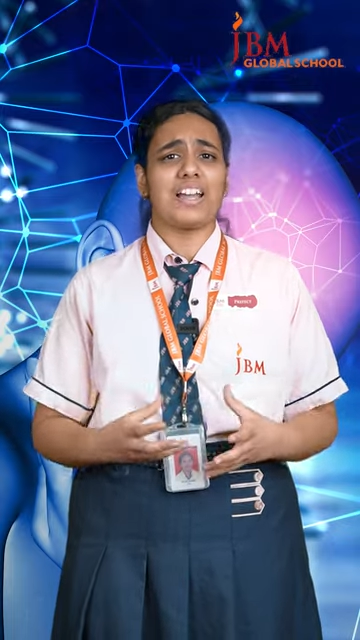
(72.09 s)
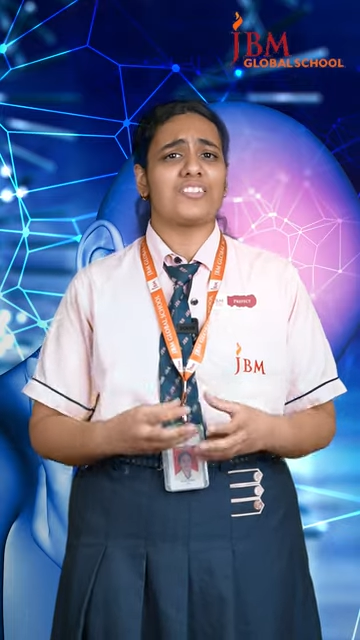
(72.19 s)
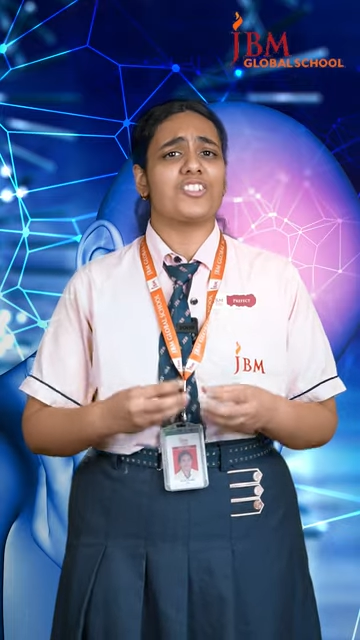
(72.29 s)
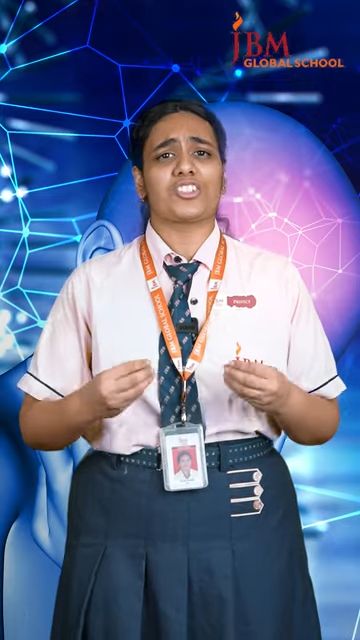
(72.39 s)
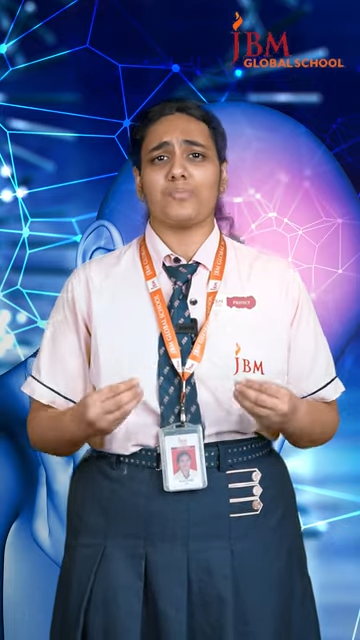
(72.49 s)

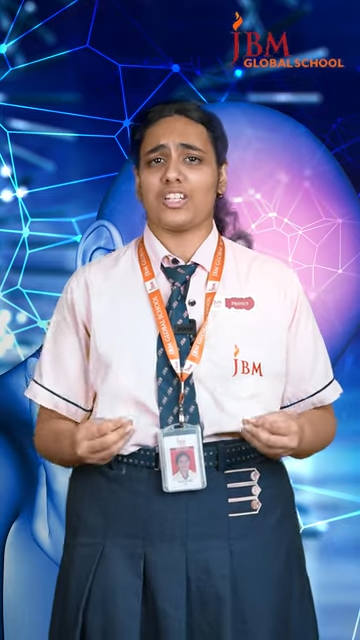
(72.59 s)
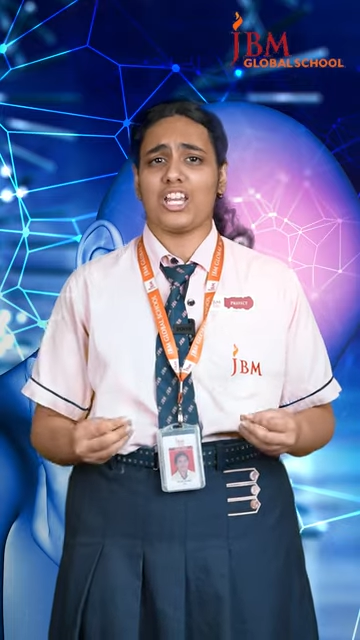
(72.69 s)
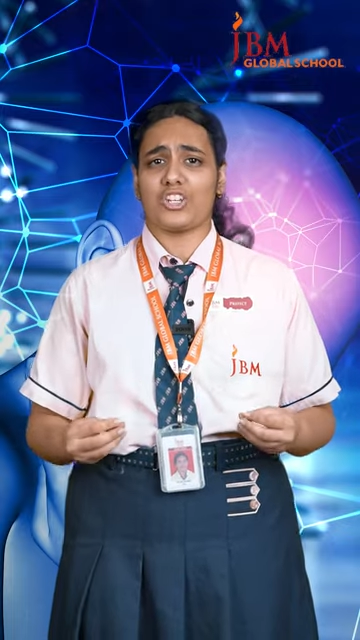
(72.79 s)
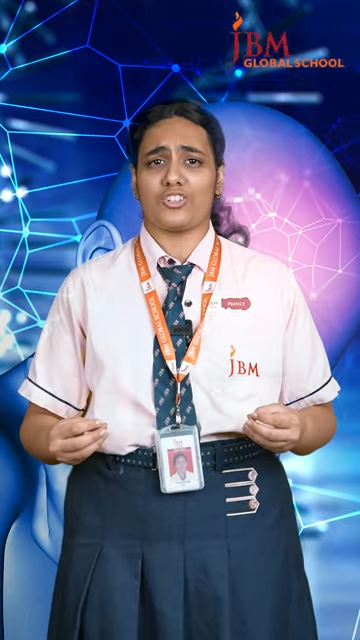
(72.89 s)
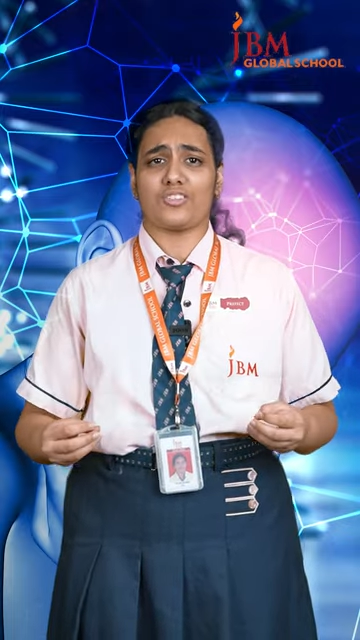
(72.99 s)
and
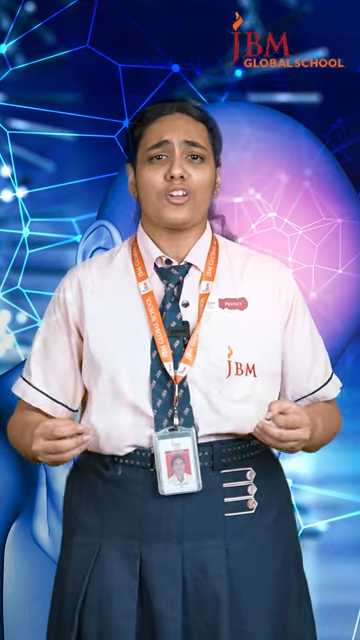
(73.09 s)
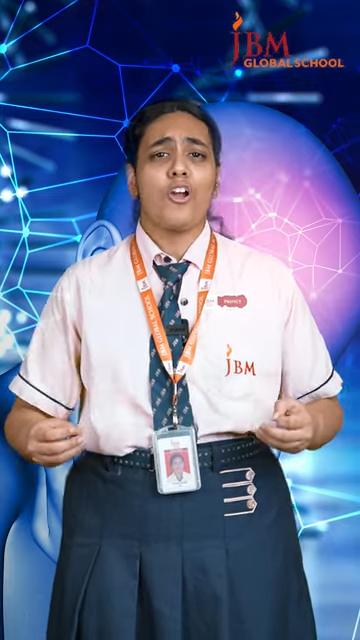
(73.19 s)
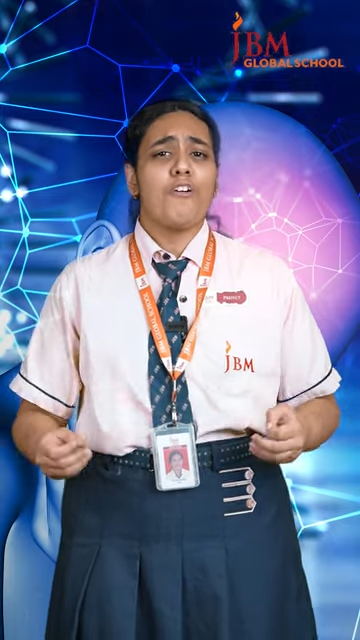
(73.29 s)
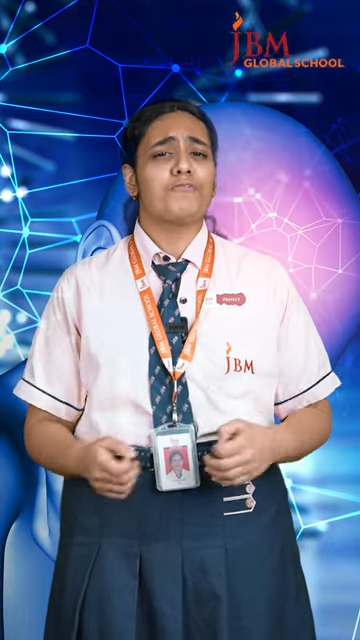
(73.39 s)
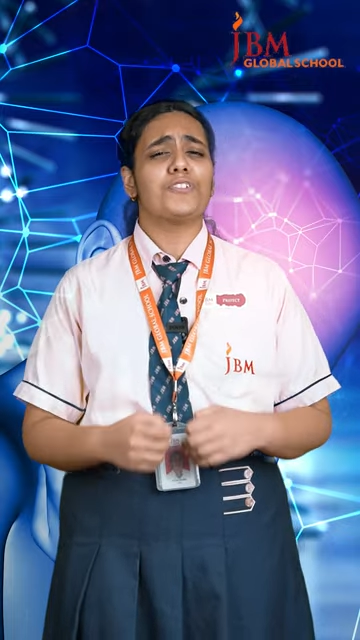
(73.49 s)
discrimination
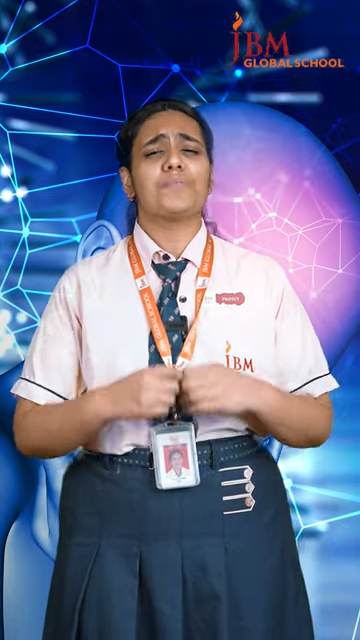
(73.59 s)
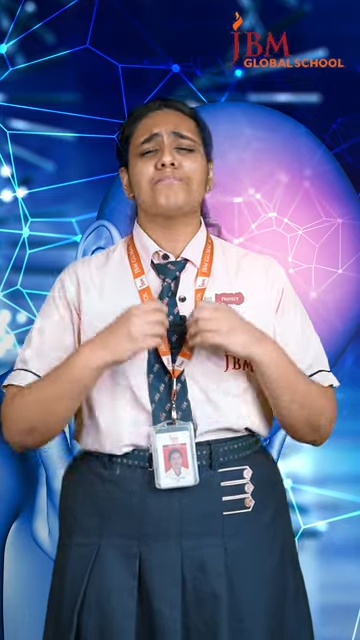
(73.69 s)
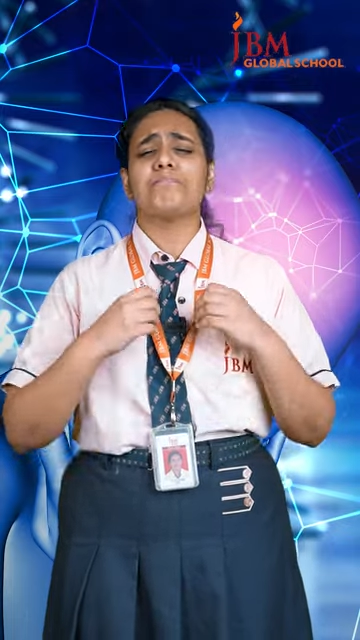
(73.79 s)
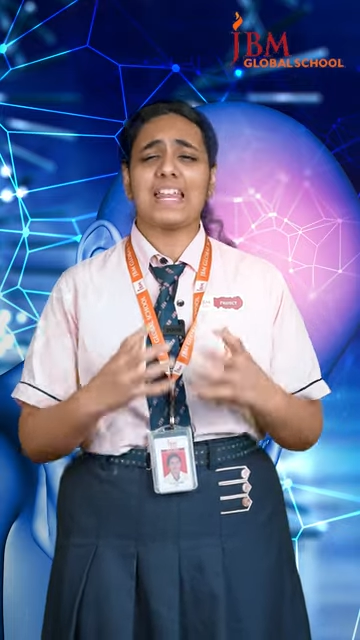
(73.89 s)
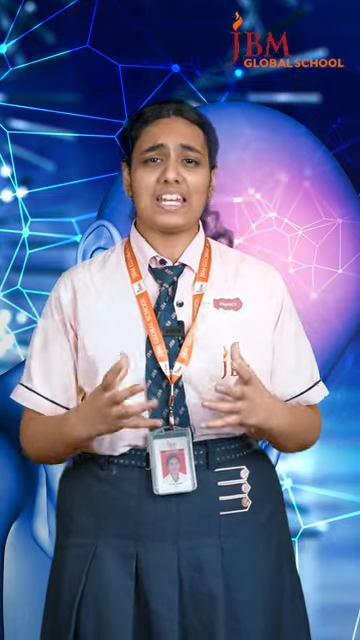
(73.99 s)
for
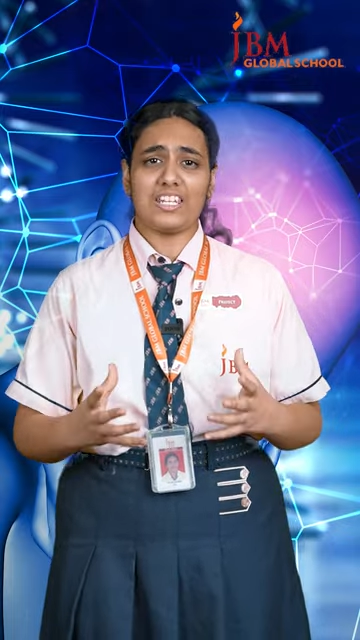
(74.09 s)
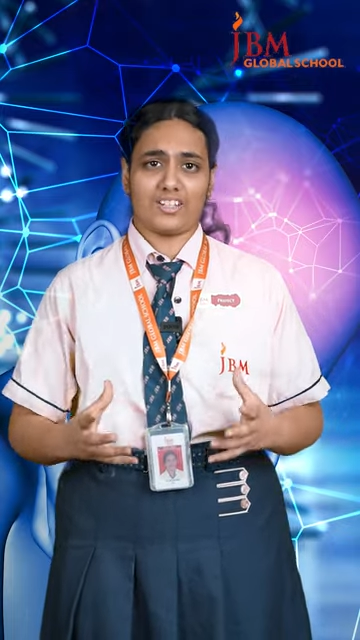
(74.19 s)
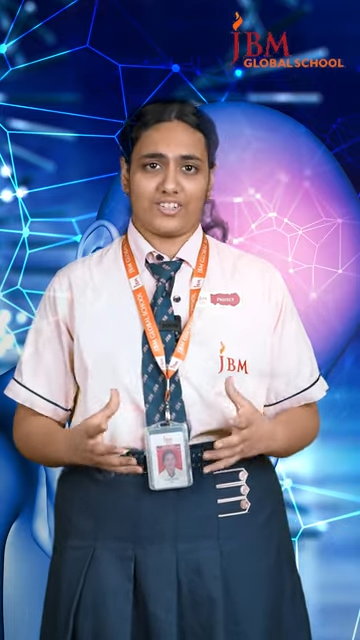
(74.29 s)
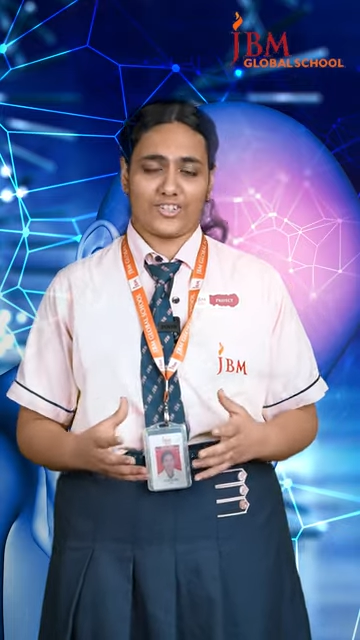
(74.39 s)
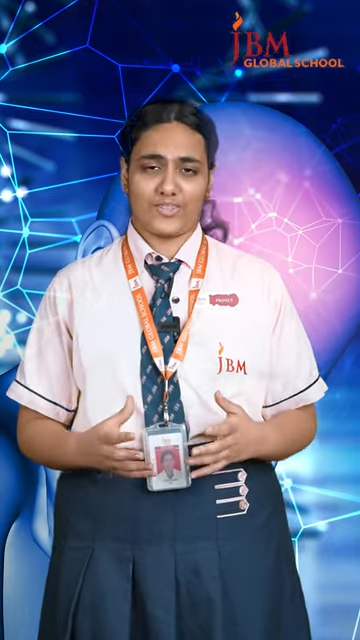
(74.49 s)
many
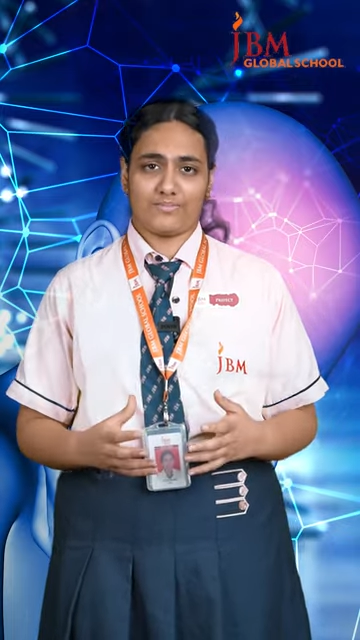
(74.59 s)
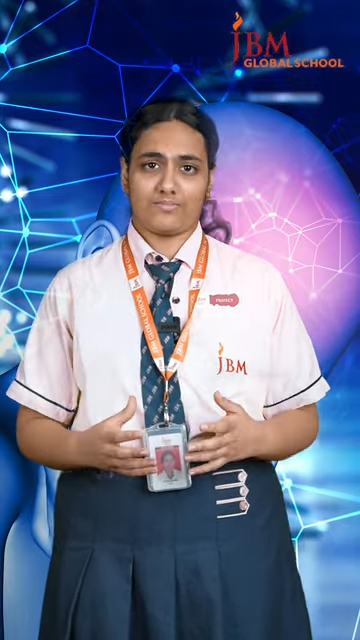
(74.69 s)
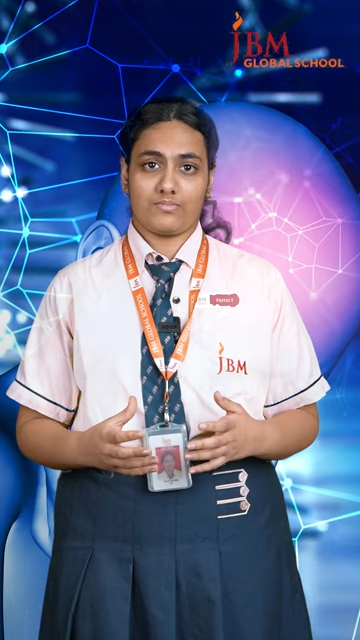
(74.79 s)
years.